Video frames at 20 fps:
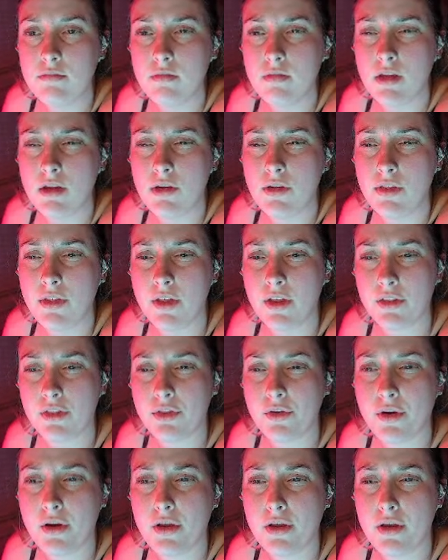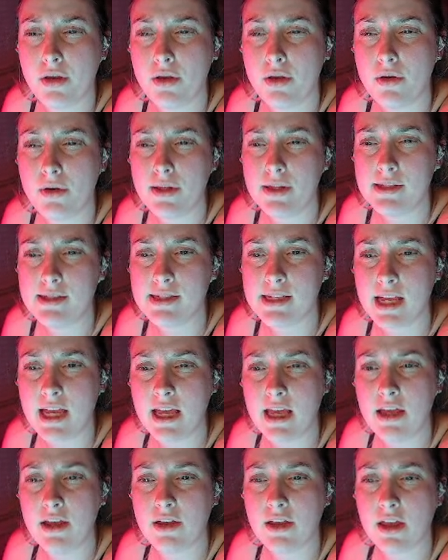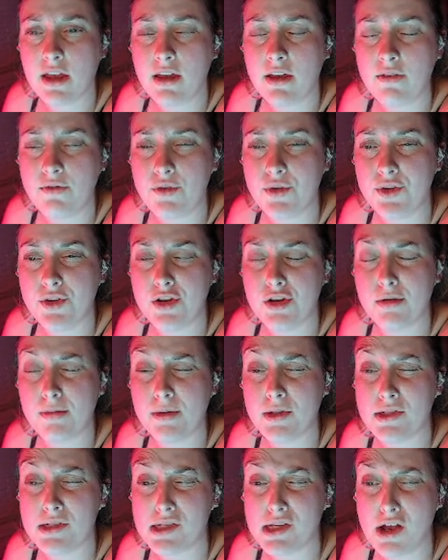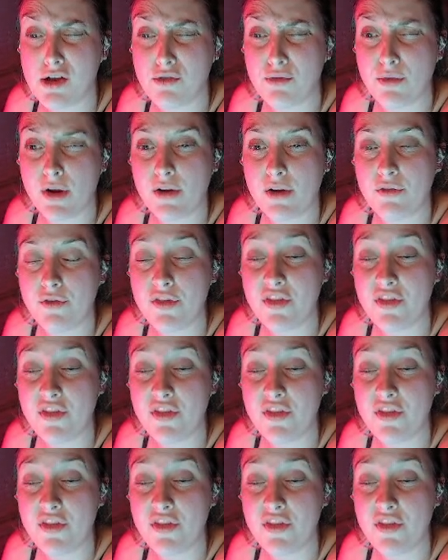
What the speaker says: Let me look through and see. Okay, vulnerable software for